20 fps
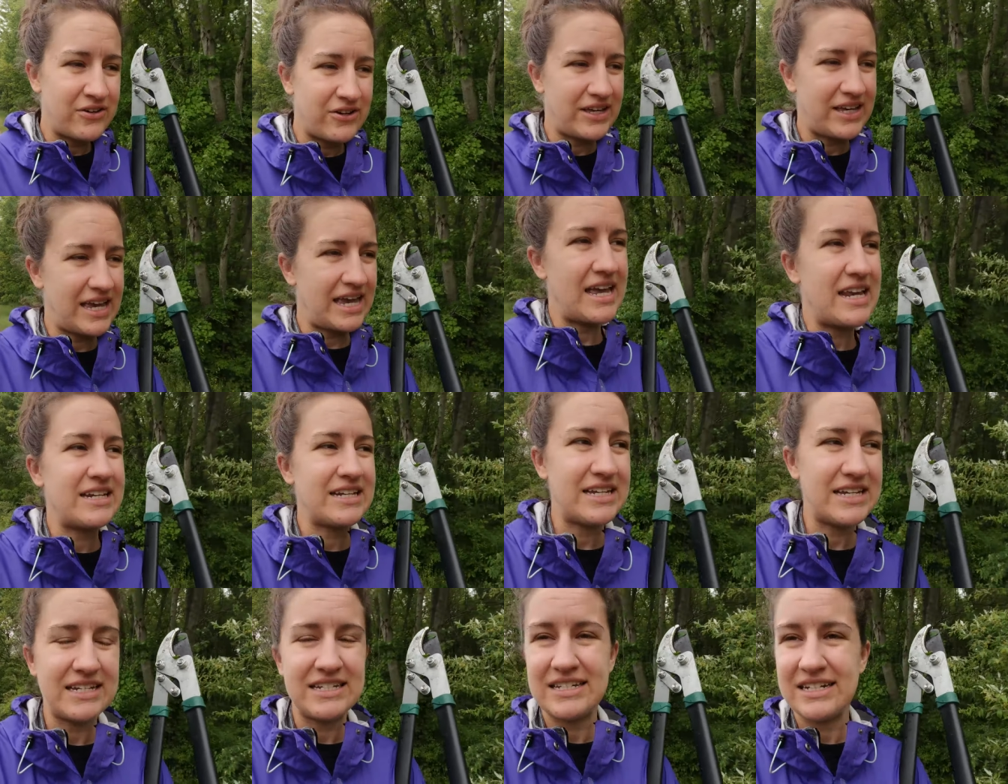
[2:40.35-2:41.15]
we can
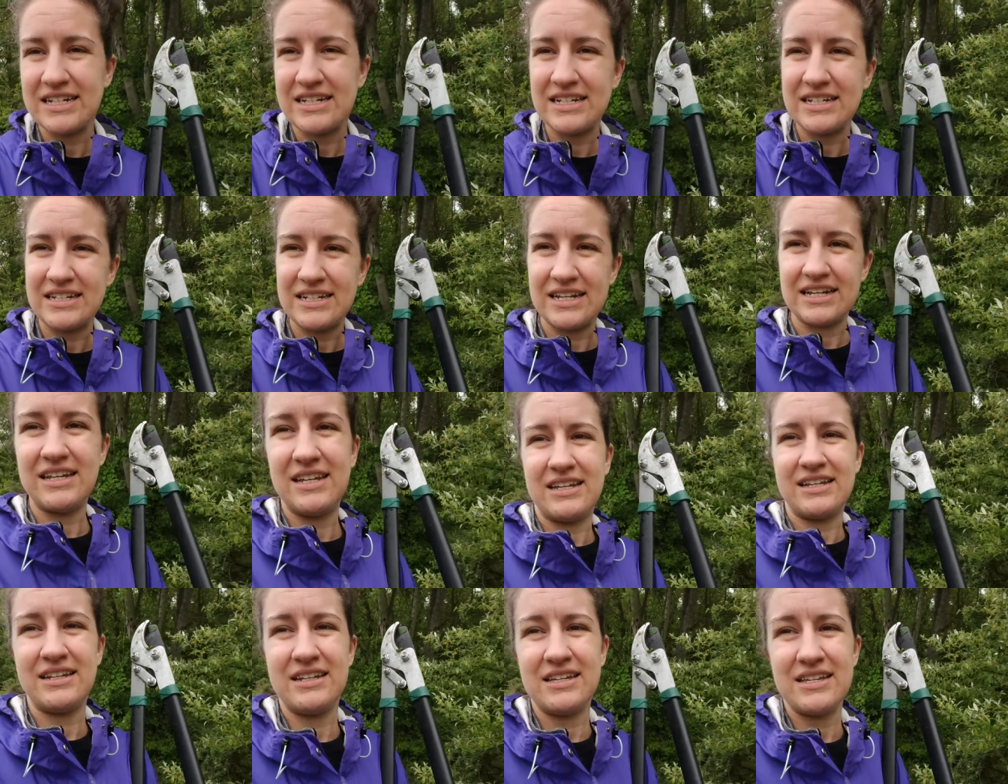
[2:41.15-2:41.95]
get done,
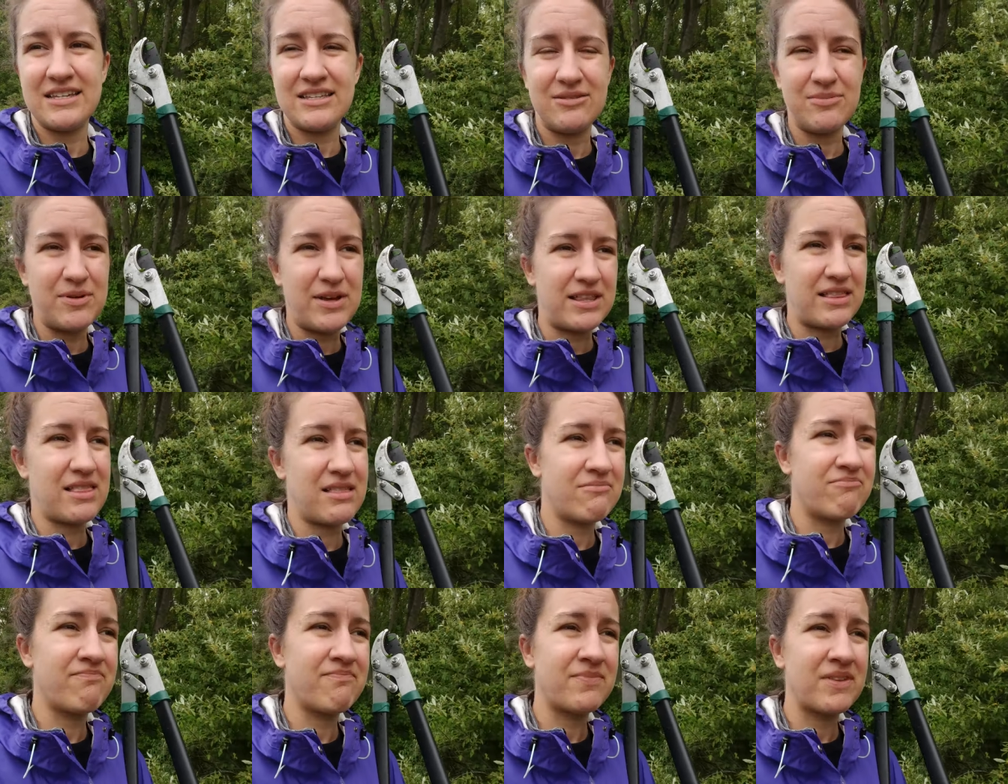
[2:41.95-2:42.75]
and he's
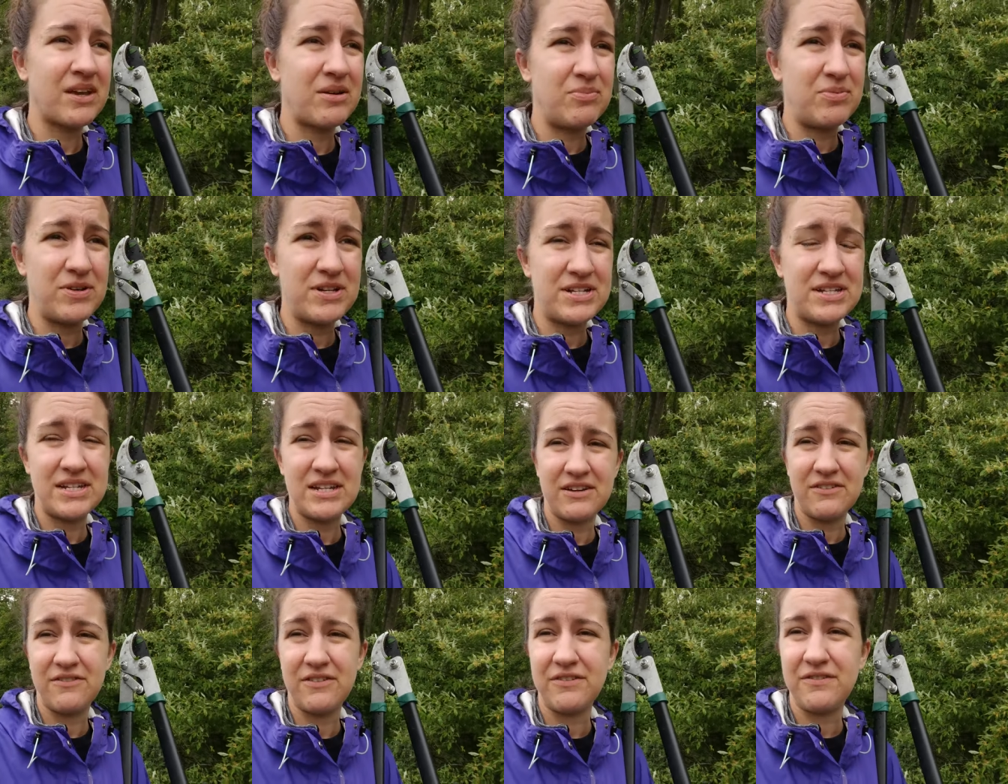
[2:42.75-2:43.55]
been
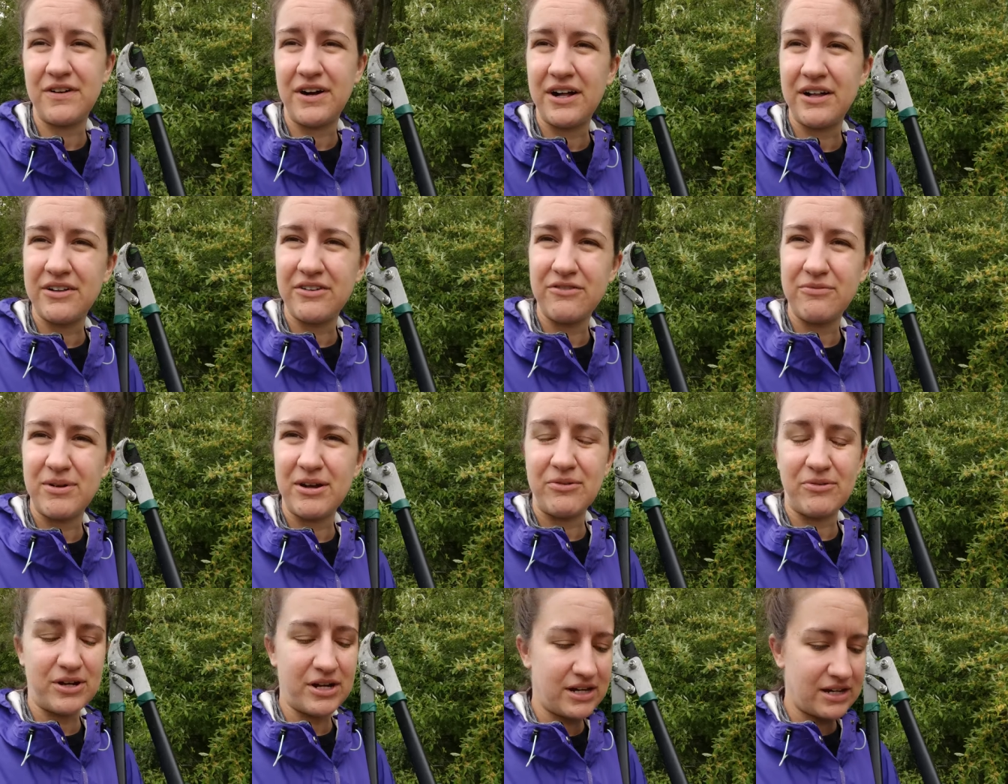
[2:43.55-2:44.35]
appreciative of all of
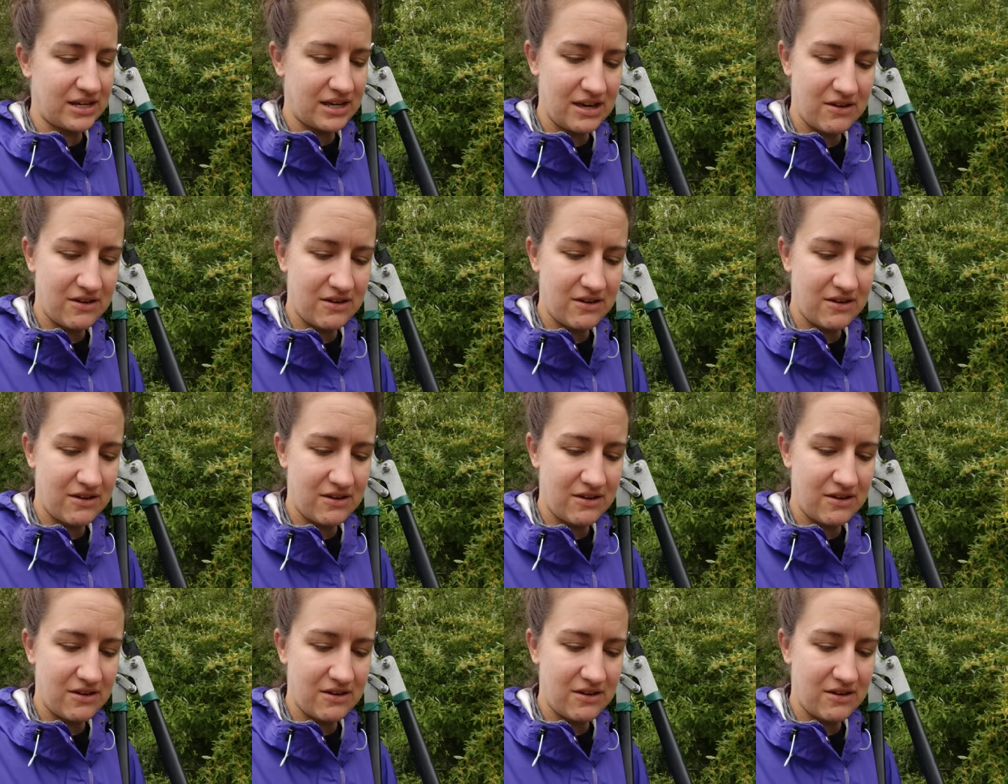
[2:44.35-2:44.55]
my work,